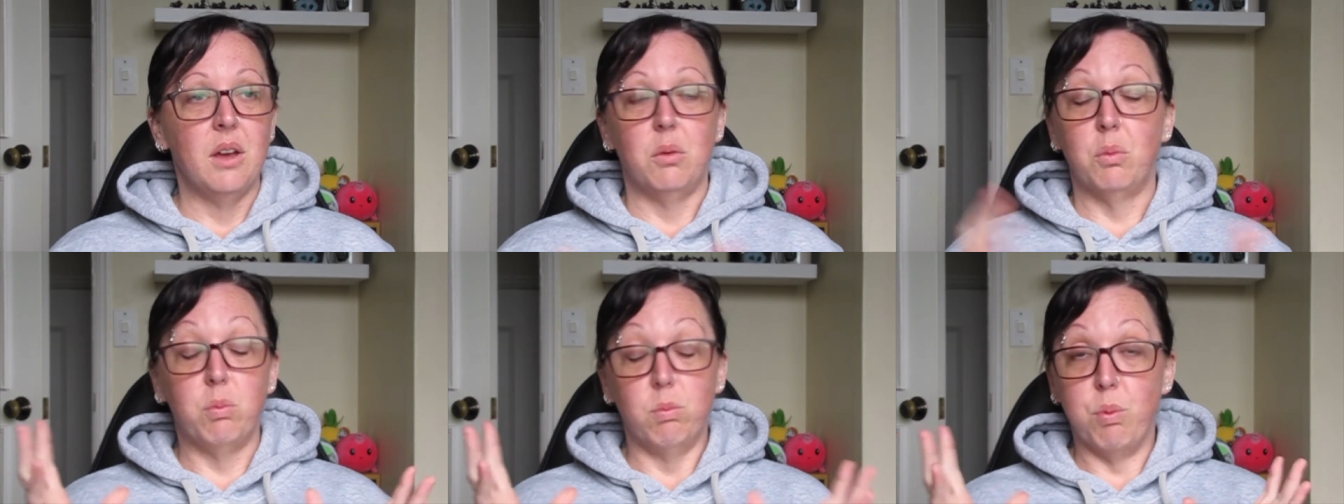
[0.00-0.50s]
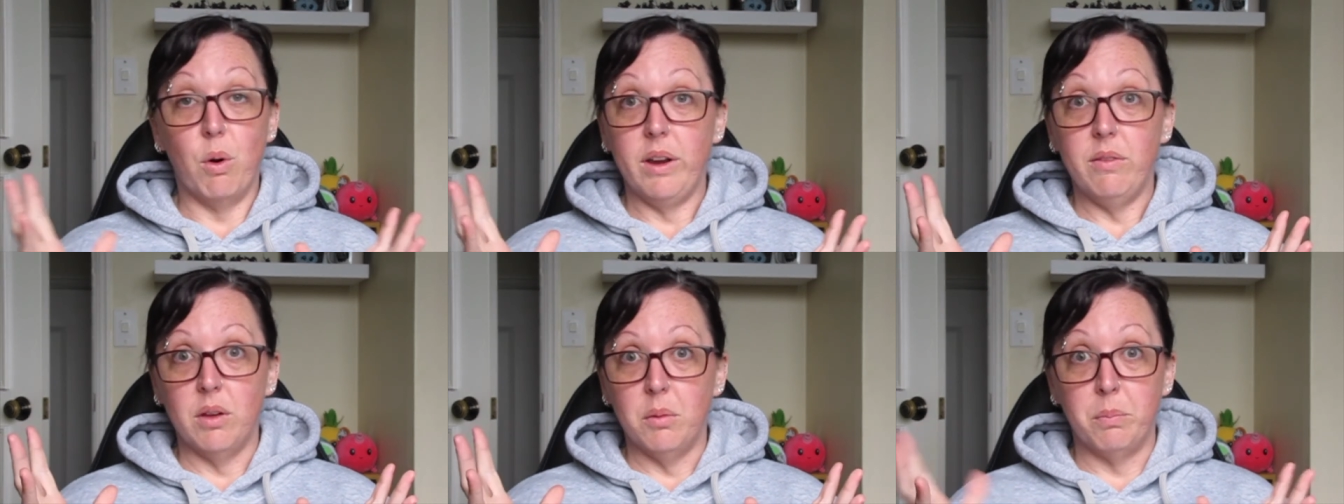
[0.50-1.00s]

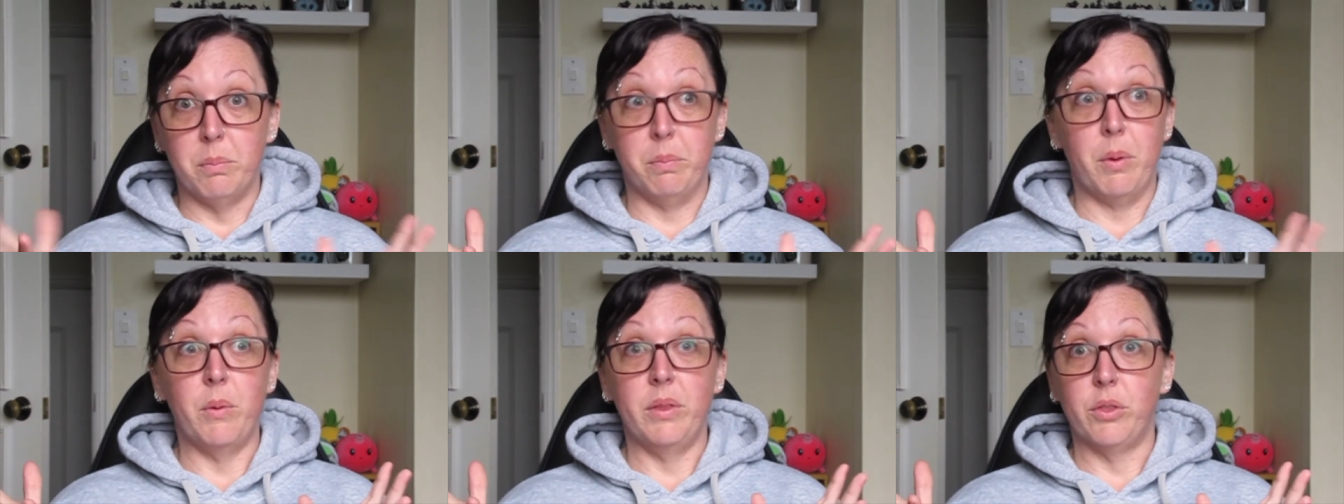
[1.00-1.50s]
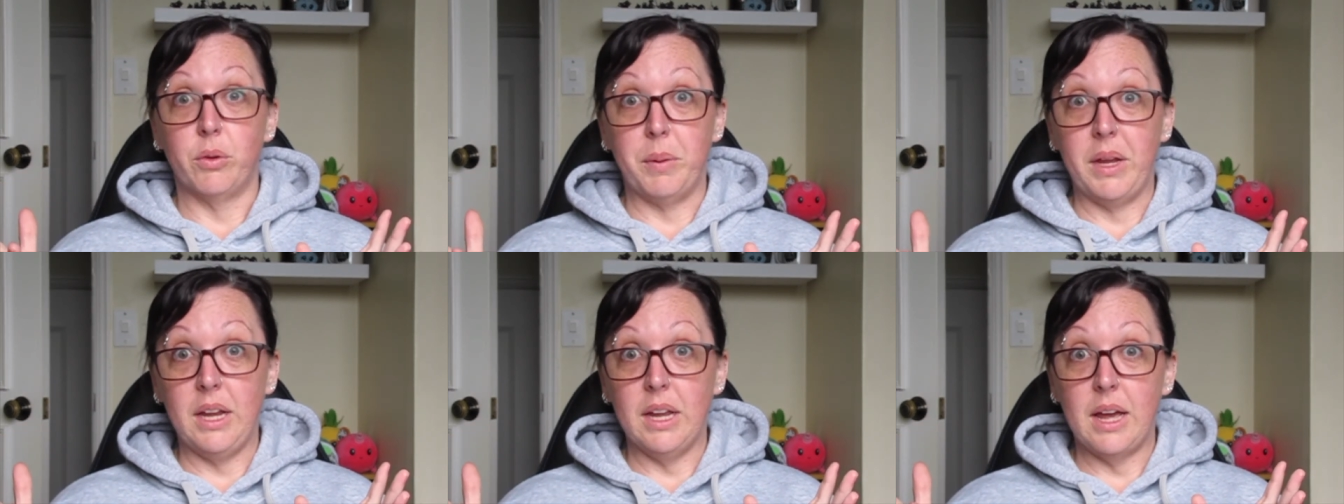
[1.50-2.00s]
whatever
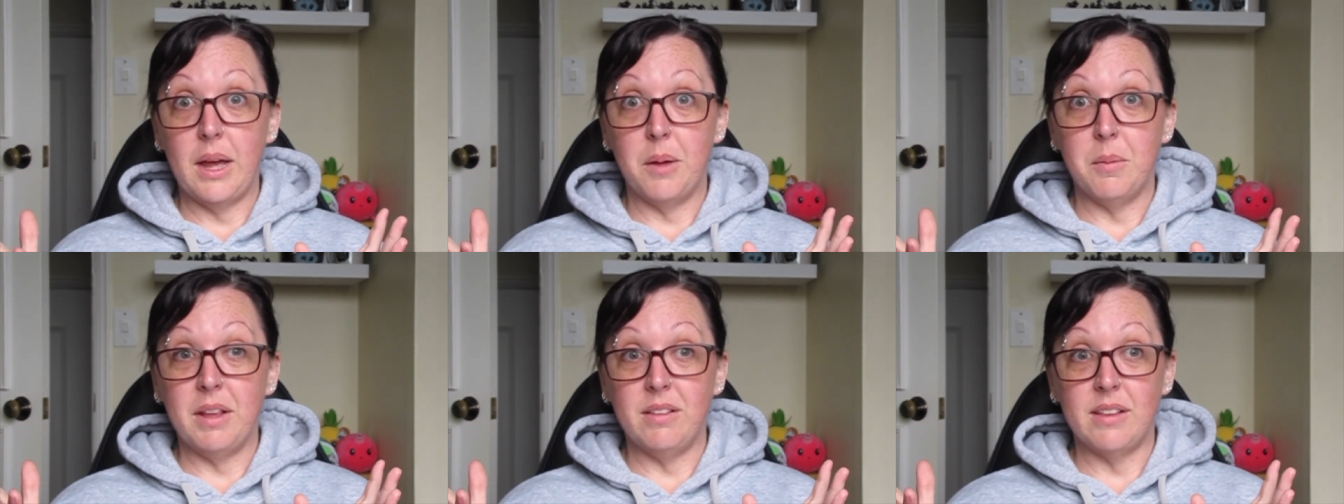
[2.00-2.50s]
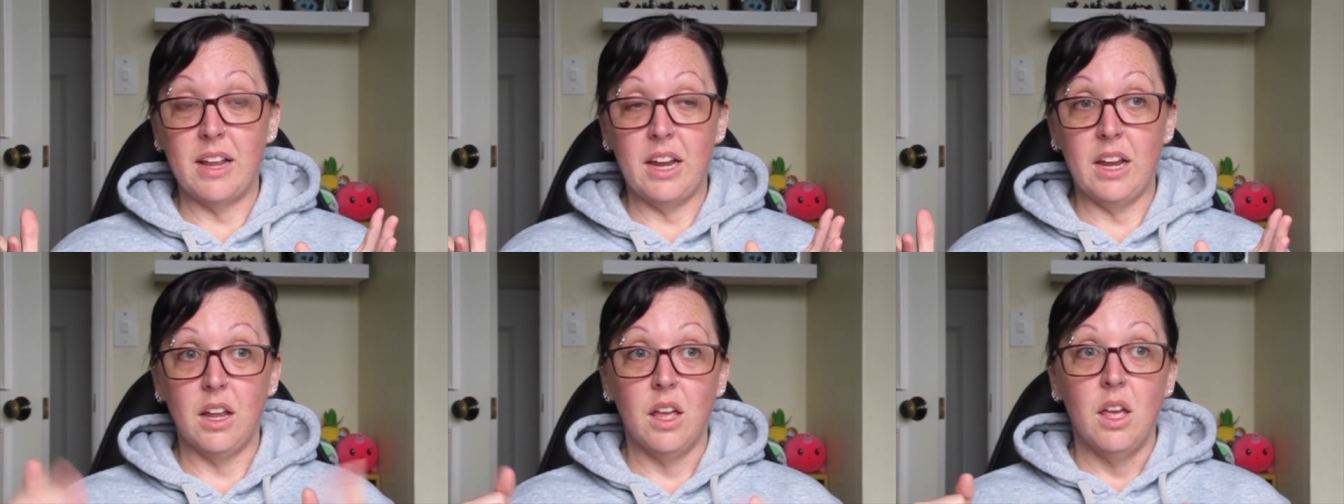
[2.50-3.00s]
boanthropy um, and
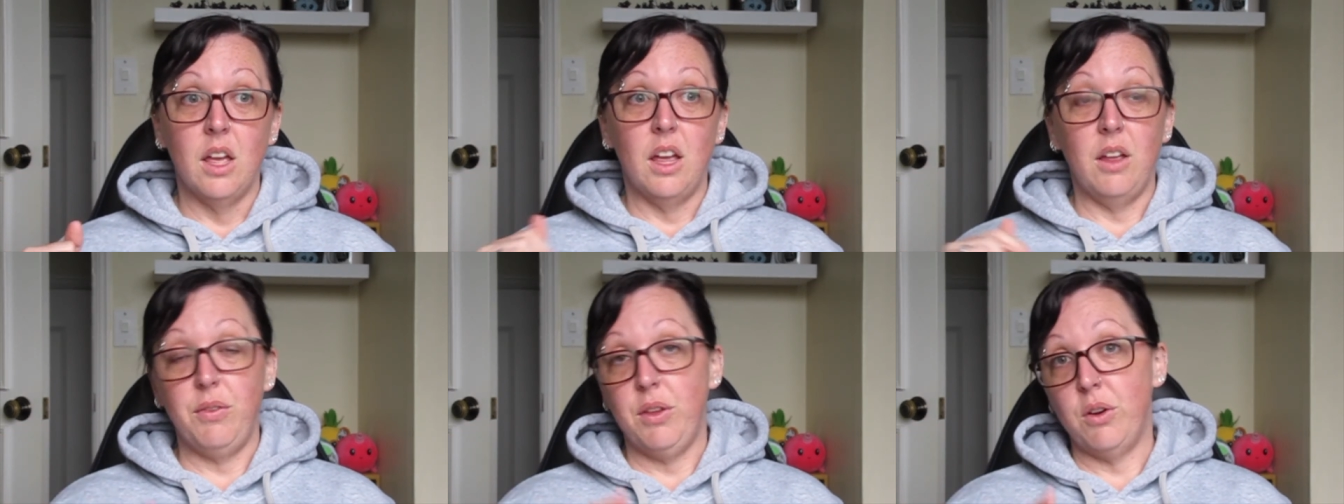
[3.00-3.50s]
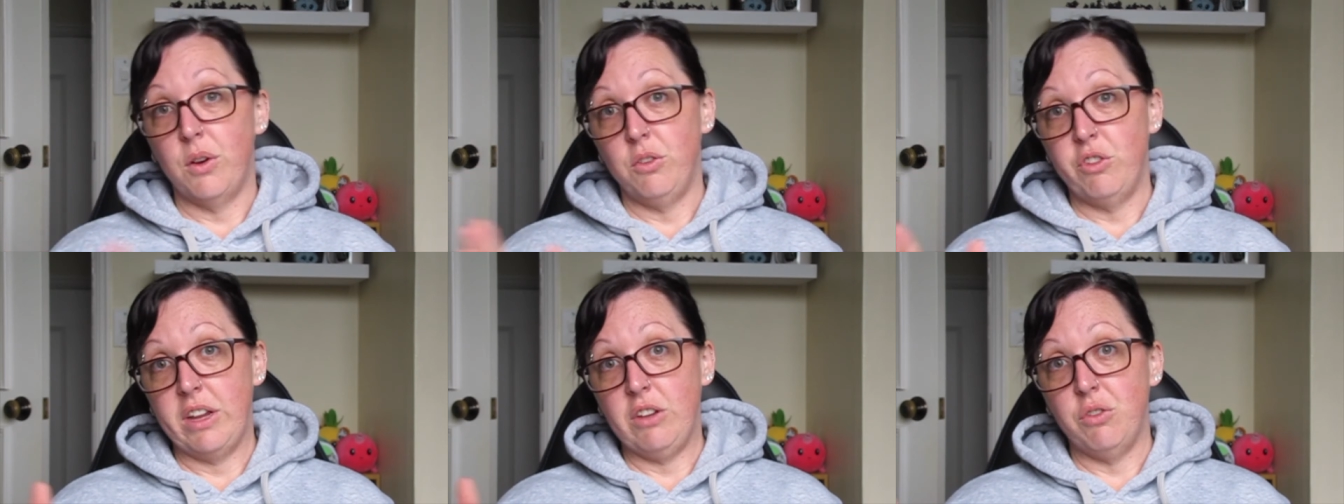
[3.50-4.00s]
saying if you don't
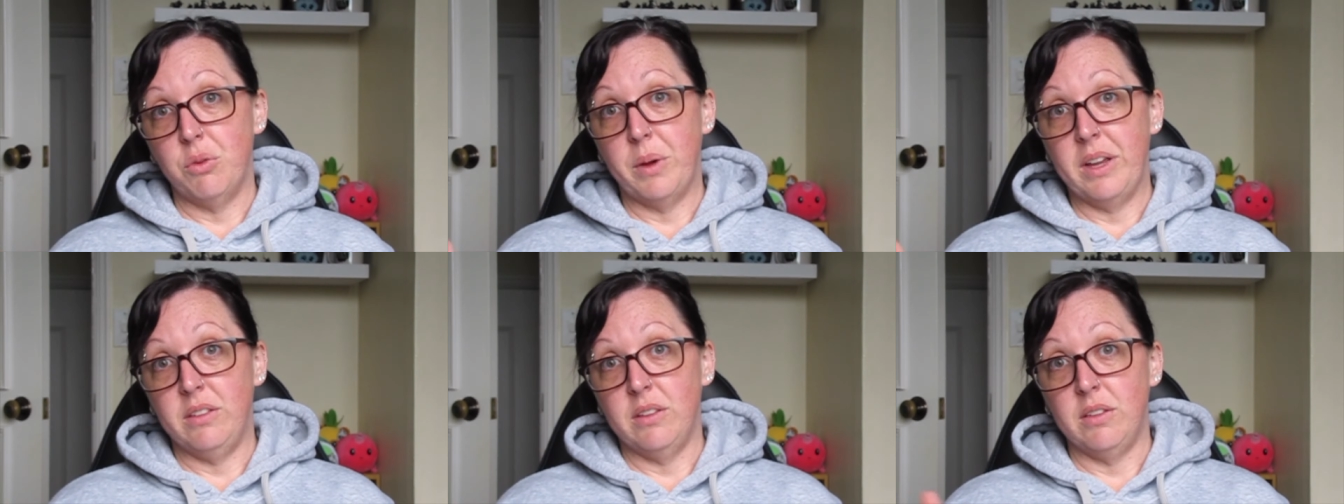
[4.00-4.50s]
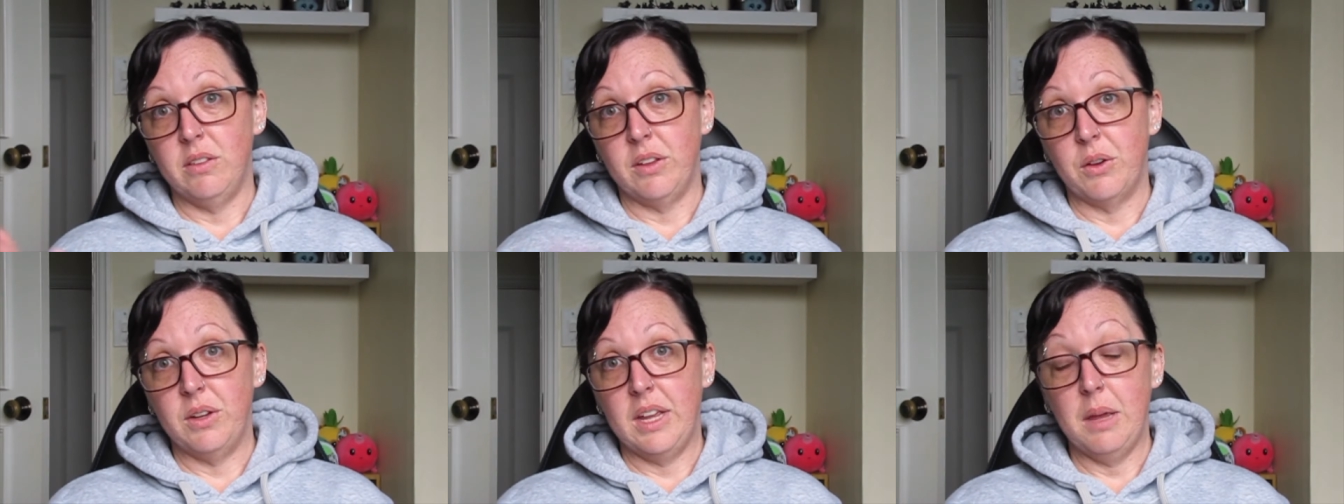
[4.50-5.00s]
change your ways this is
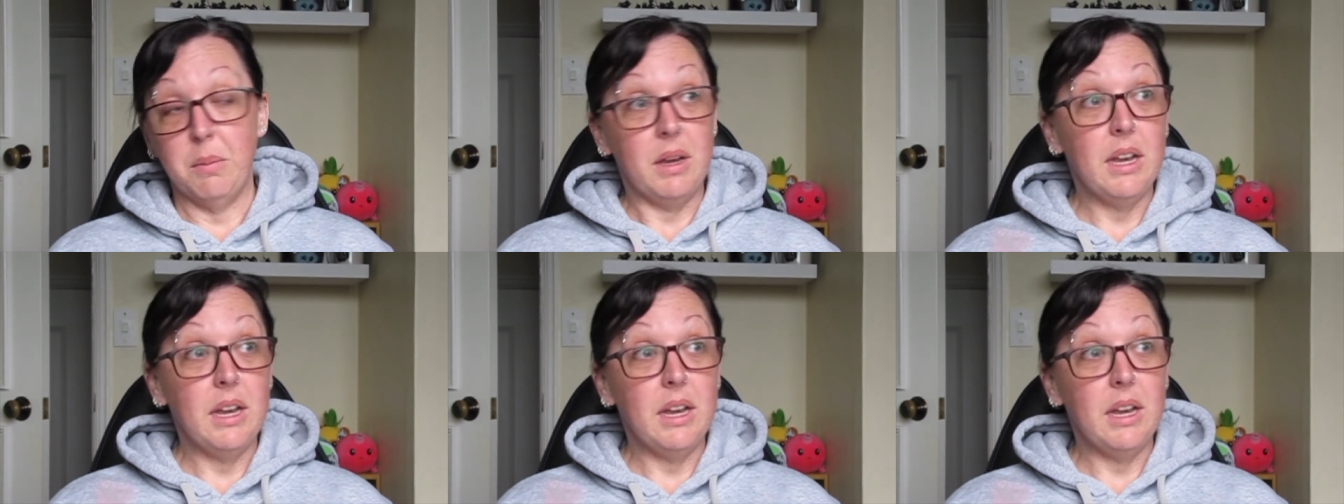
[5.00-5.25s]
going to happen.